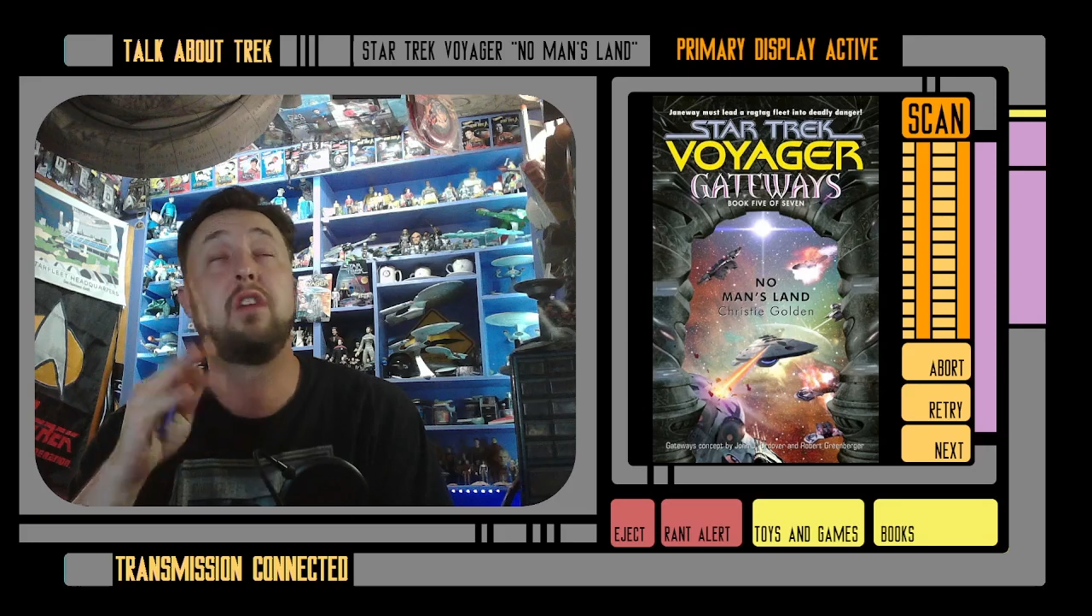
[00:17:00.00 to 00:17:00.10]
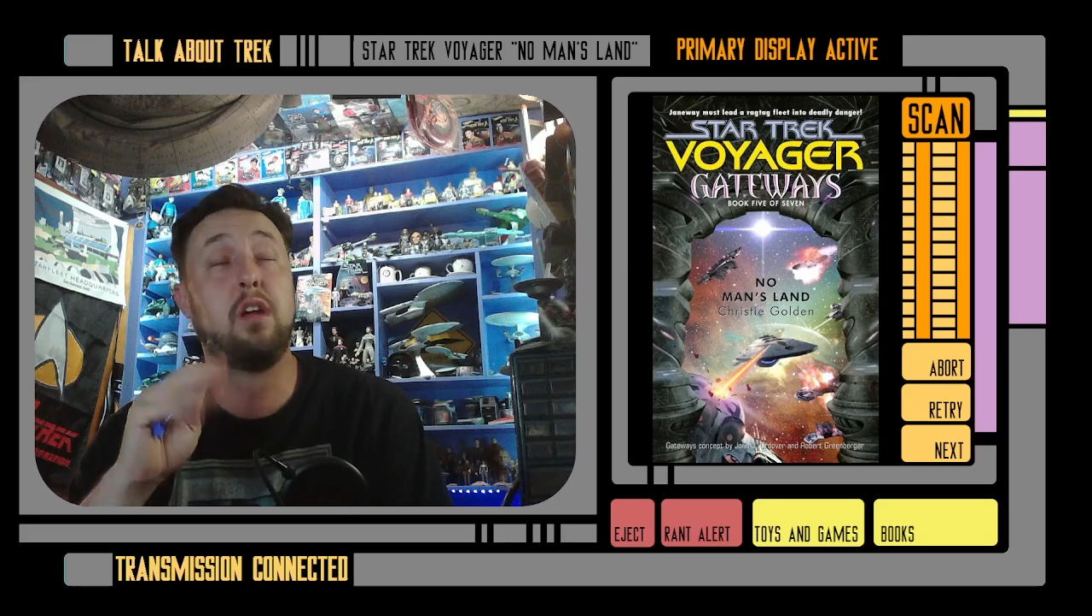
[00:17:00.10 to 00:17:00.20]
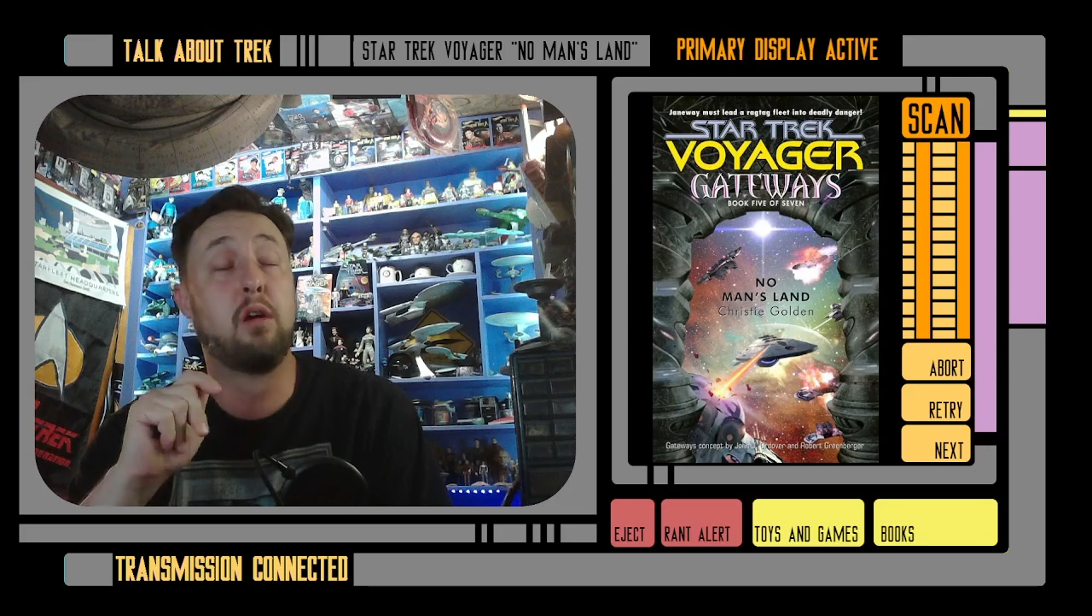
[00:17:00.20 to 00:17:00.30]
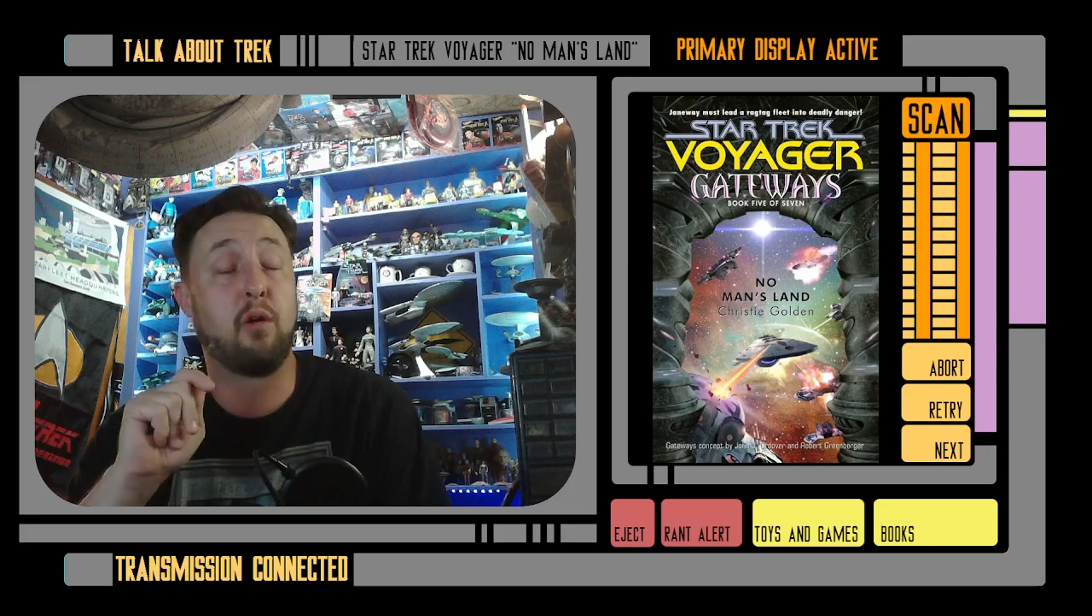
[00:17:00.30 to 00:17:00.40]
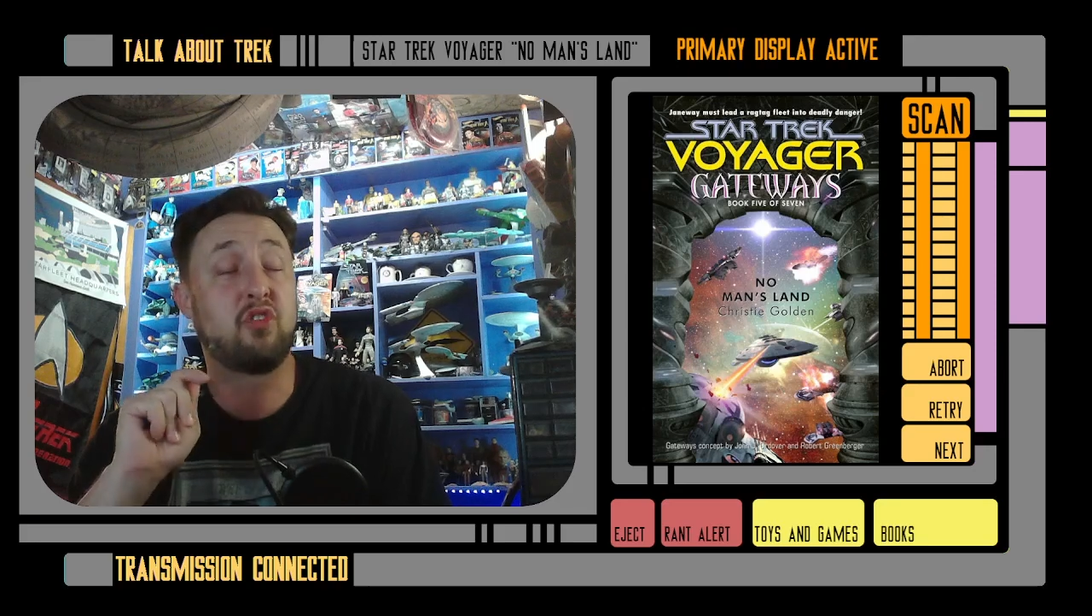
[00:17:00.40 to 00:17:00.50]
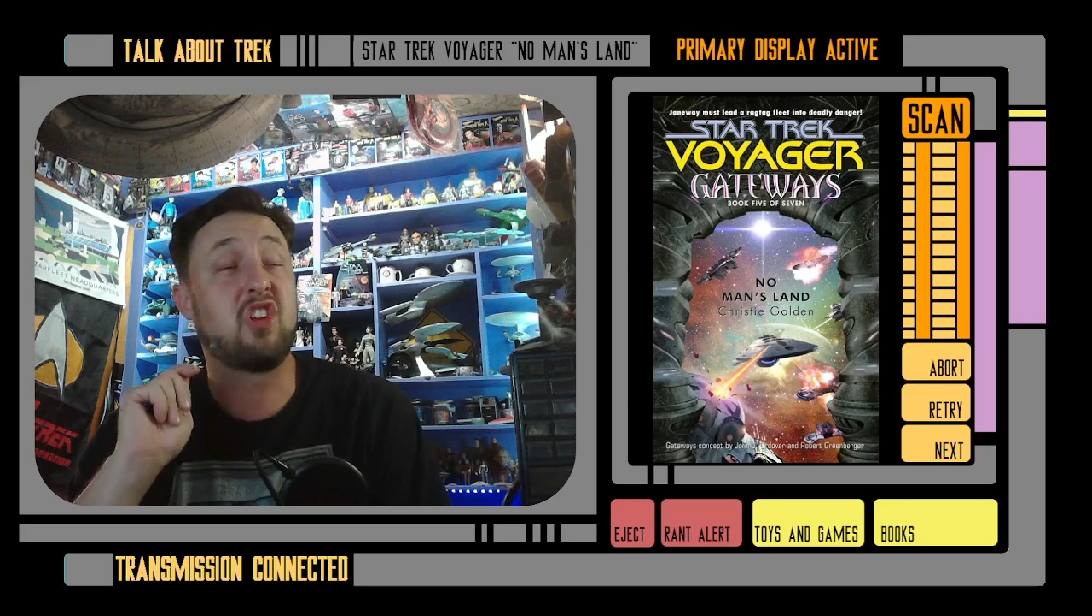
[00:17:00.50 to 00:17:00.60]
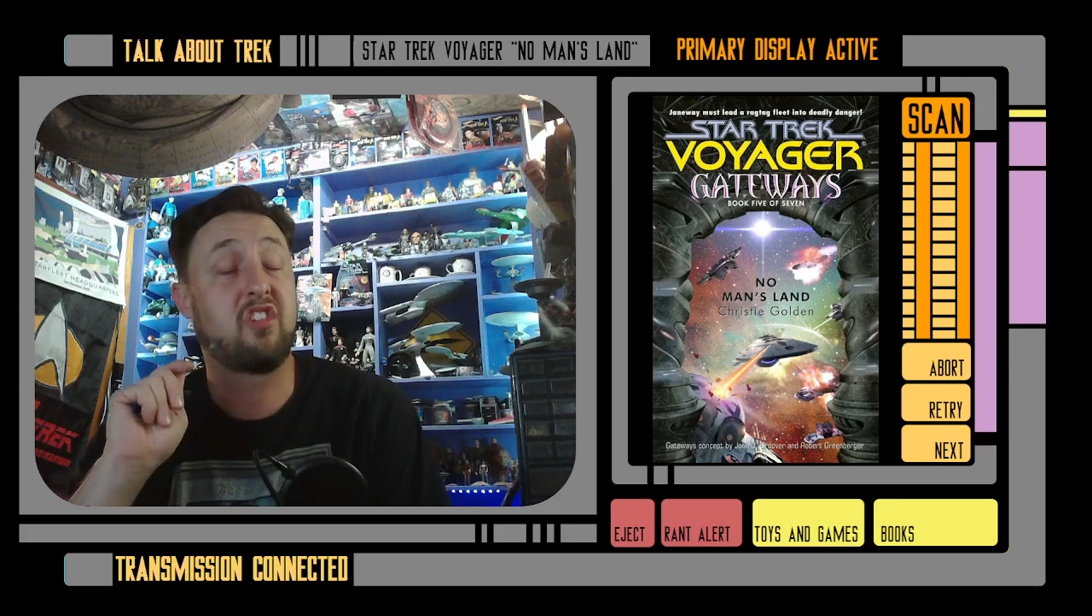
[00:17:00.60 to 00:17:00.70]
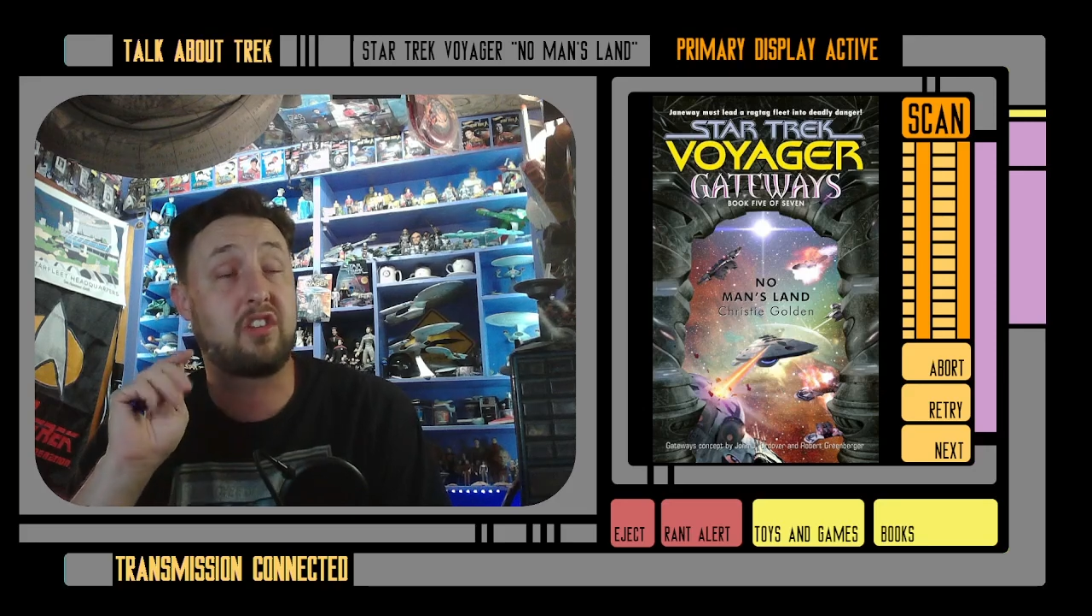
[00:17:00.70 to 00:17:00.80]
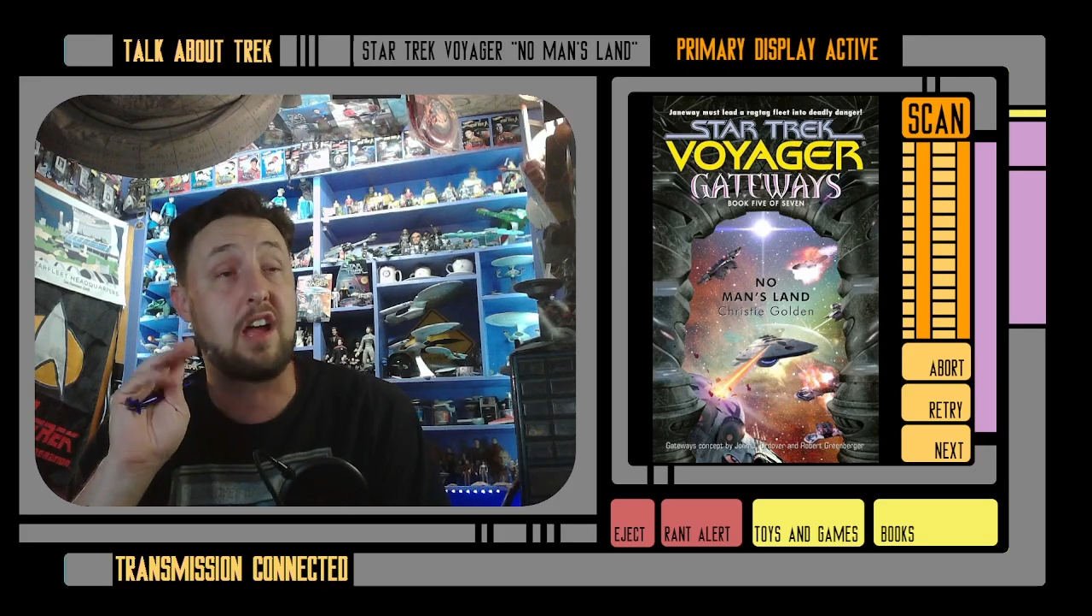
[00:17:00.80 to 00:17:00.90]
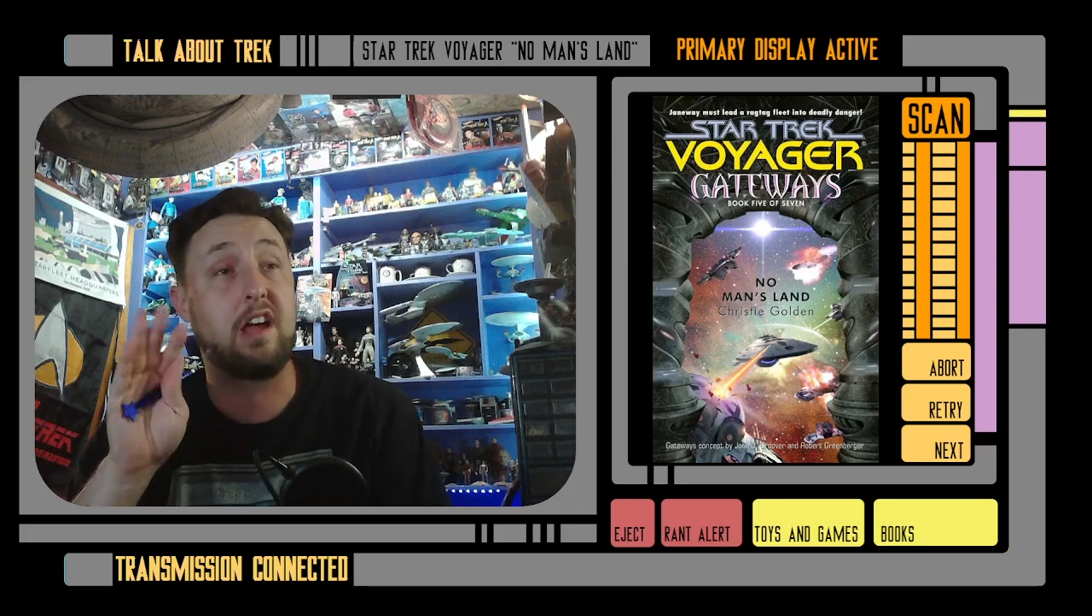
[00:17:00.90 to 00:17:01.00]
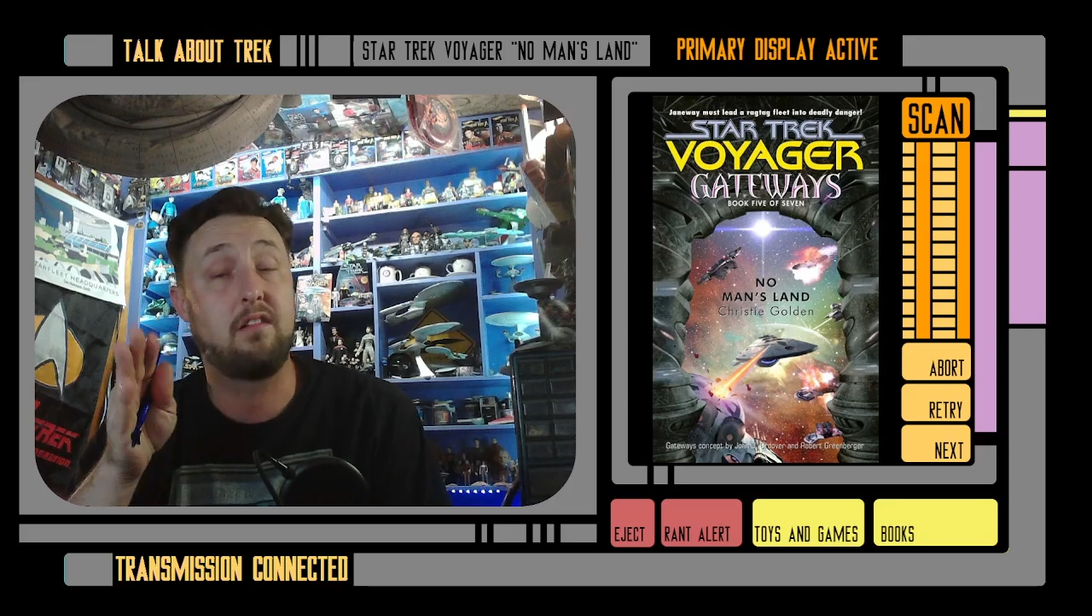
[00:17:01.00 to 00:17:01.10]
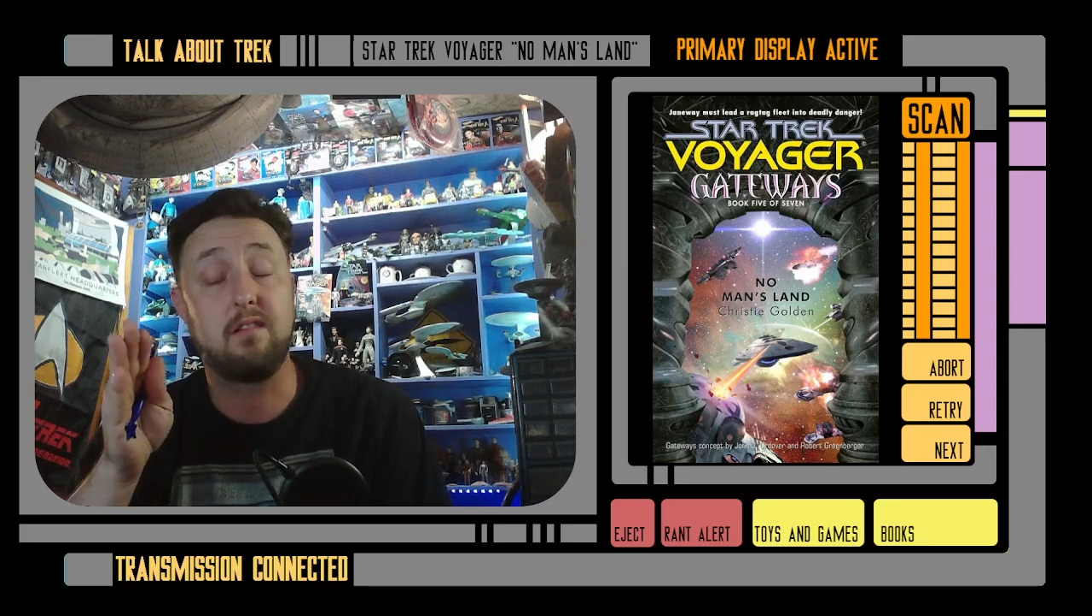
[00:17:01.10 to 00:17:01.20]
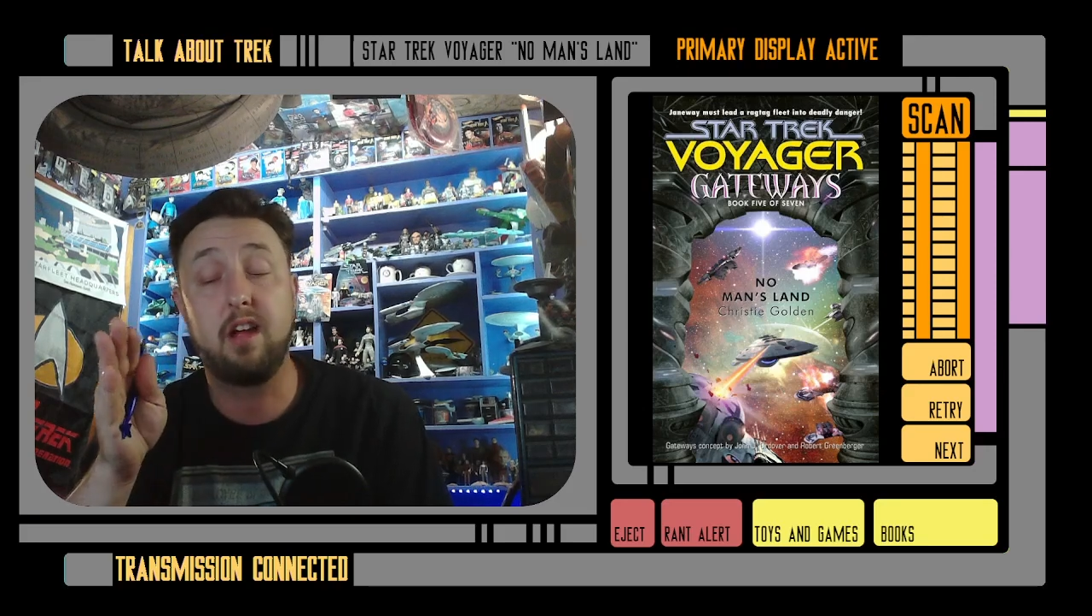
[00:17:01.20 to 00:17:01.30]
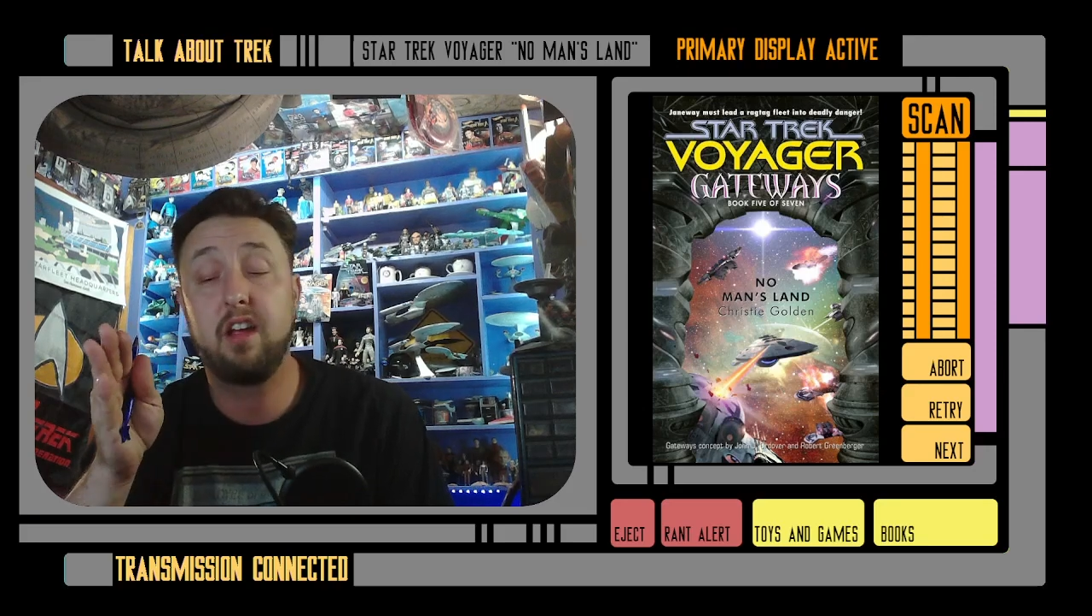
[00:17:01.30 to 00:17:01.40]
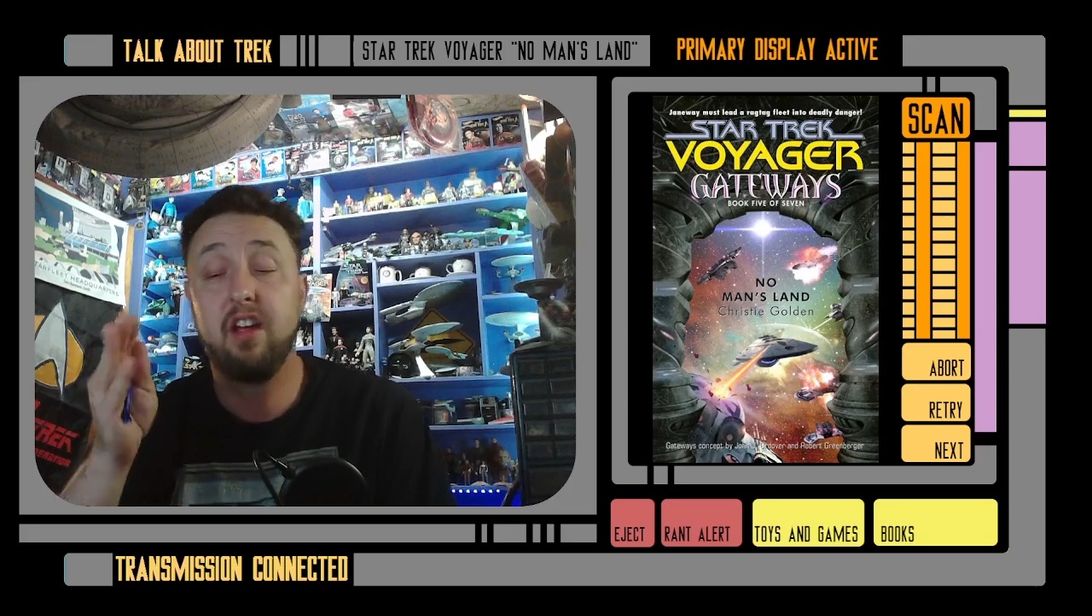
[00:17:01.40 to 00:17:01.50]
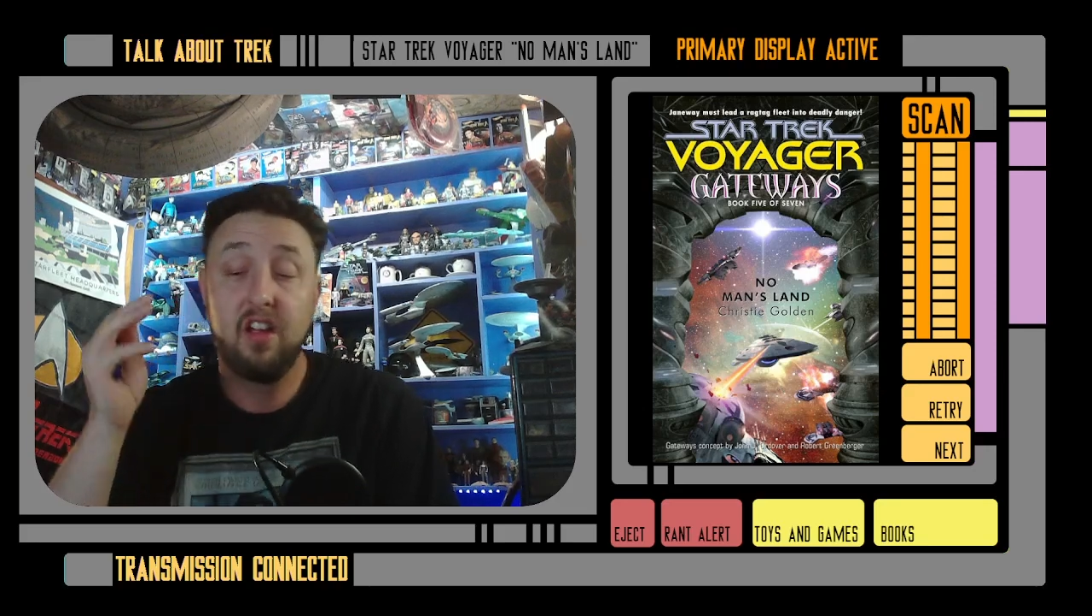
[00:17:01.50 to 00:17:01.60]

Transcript: Herogen style, right?